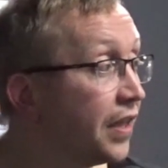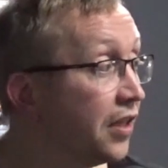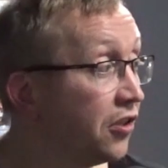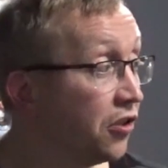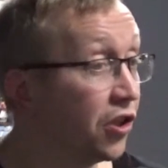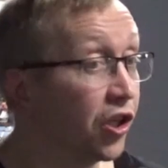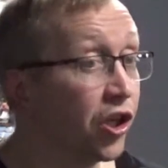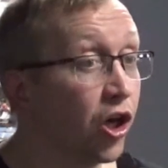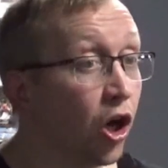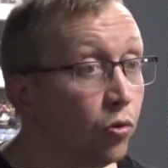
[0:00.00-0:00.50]

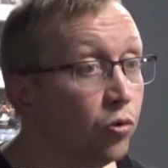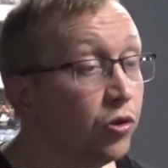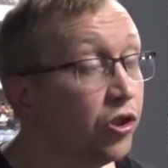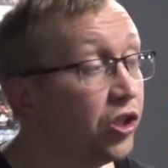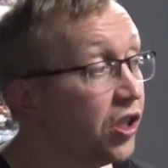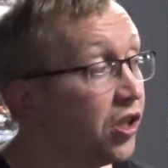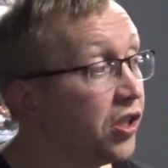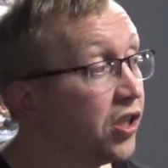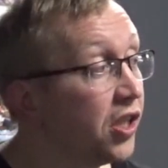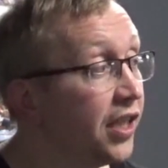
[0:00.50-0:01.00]
so the
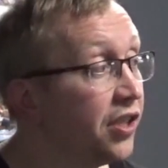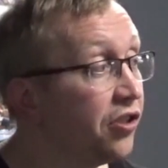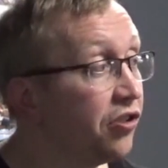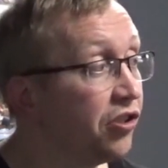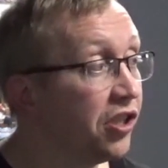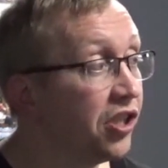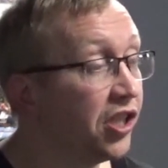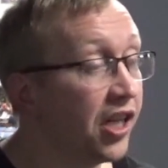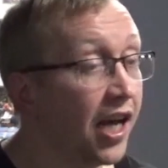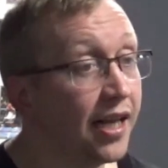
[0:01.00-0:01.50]
coaches
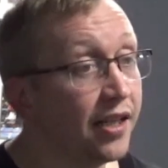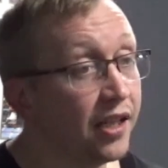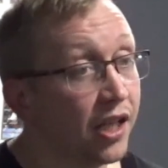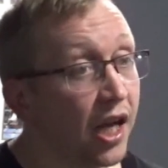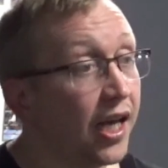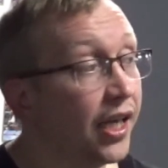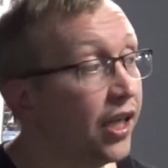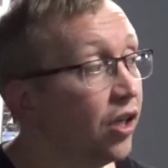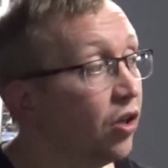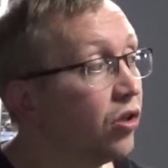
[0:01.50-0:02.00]
literally said,
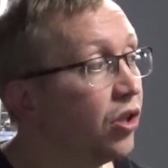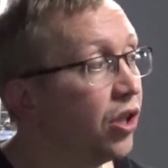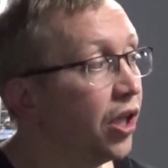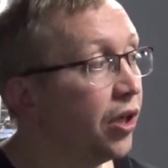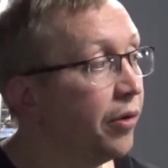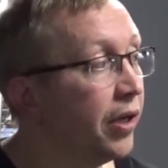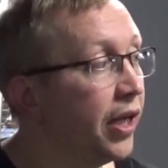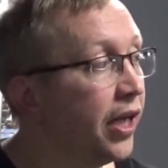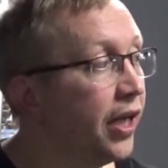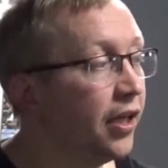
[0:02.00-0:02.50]
"Nah, you're not
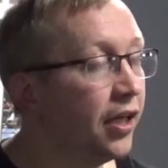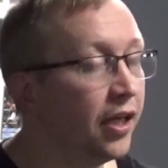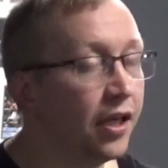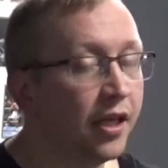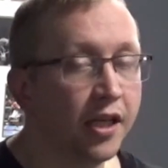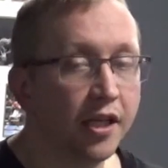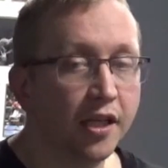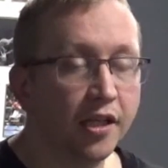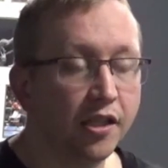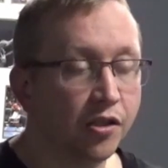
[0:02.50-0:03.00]
doing it."
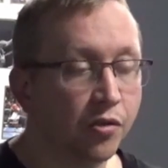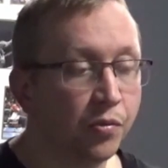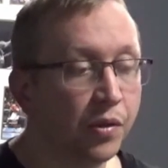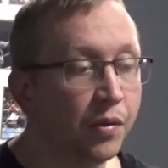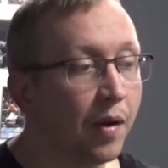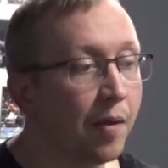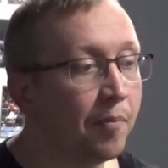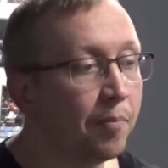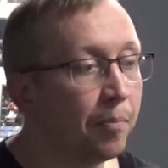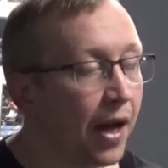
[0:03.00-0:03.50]
So
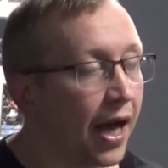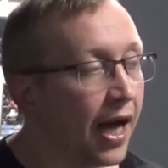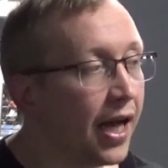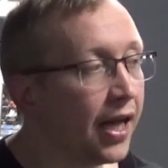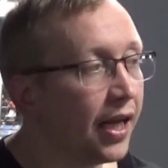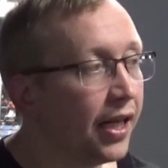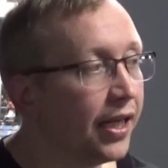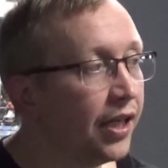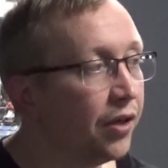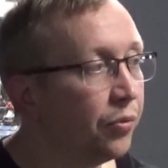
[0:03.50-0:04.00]
we went
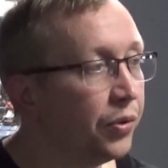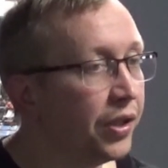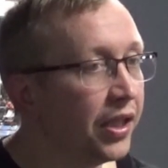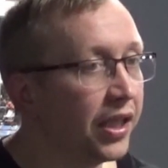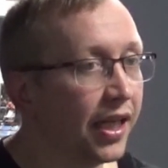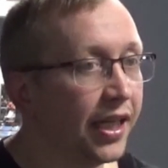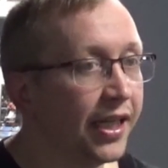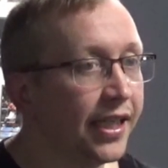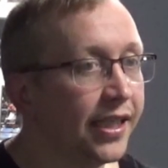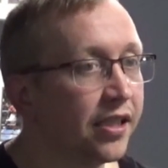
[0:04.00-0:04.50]
back like a
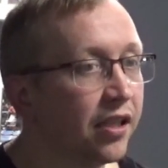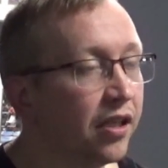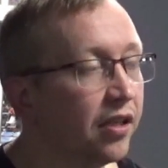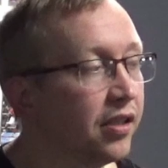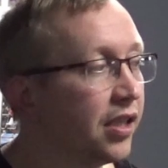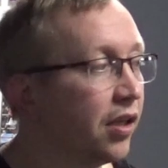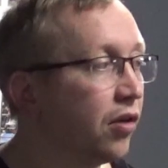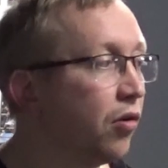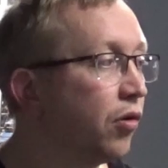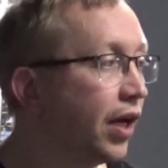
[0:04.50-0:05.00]
week later
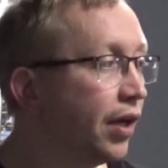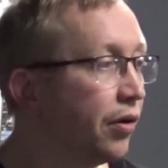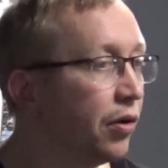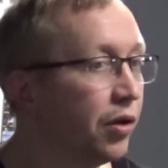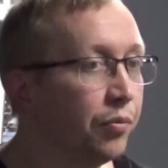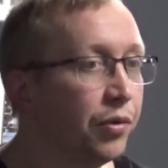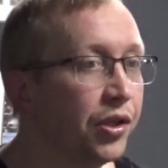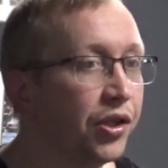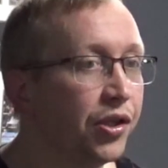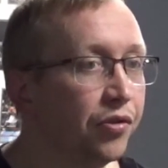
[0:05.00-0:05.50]
and said, "Okay,
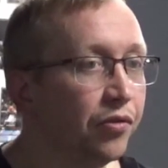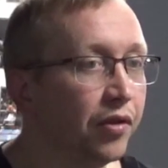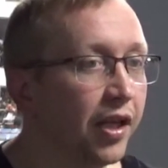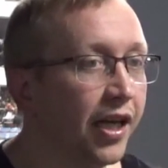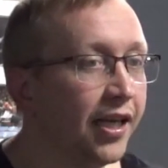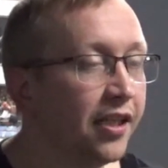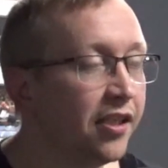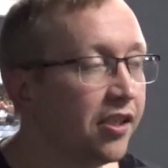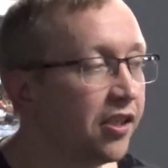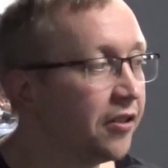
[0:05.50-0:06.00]
can we do
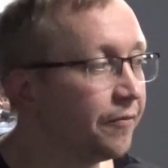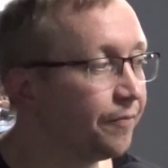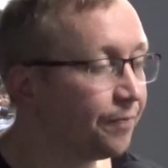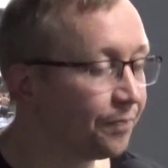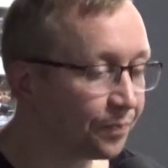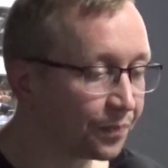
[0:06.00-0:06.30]
this?"